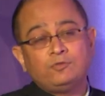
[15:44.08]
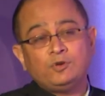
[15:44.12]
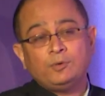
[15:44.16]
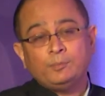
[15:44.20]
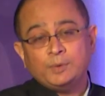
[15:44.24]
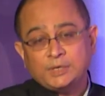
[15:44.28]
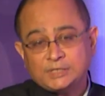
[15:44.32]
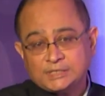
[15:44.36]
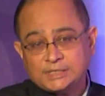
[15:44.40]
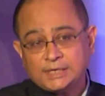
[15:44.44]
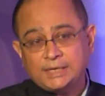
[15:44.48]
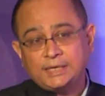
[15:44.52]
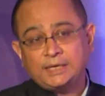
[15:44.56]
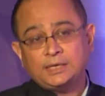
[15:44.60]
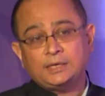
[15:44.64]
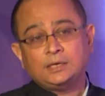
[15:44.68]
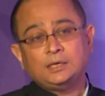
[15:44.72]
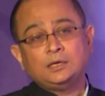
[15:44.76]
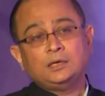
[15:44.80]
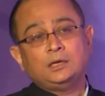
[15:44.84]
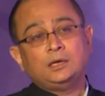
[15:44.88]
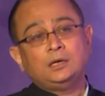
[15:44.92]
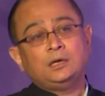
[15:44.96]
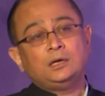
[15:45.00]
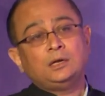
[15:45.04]
Italy
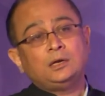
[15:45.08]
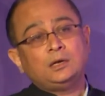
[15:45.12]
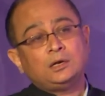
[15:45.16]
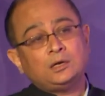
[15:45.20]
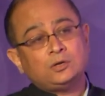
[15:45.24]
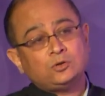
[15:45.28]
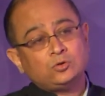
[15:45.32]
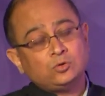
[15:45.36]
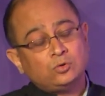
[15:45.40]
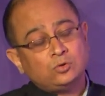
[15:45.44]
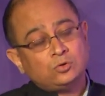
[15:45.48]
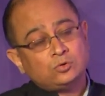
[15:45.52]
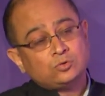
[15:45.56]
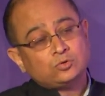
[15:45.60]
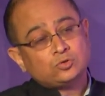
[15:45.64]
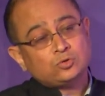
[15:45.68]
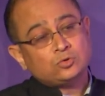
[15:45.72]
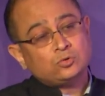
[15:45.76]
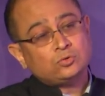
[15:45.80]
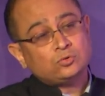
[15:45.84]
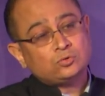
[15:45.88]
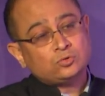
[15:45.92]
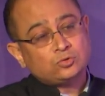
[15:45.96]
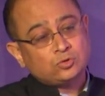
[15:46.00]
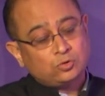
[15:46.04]
to